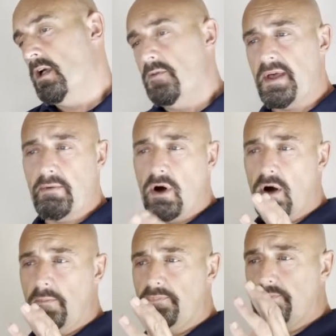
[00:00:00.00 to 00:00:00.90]
There
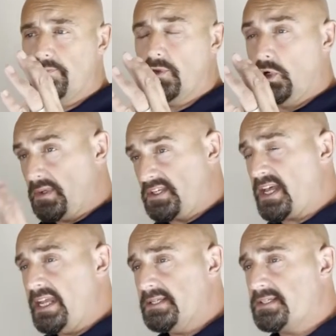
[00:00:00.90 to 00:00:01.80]
are other
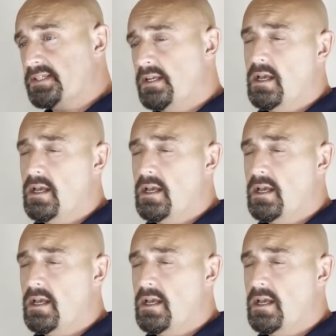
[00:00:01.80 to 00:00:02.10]
states